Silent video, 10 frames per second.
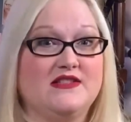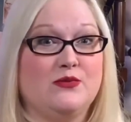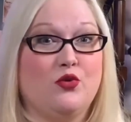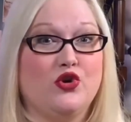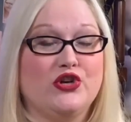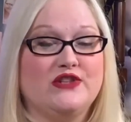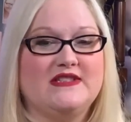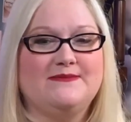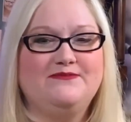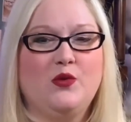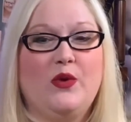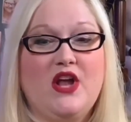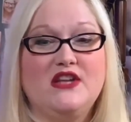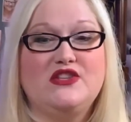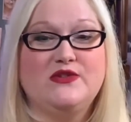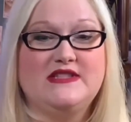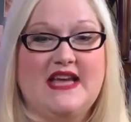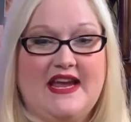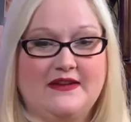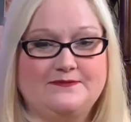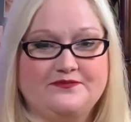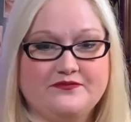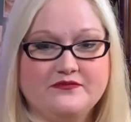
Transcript: supporters went on to say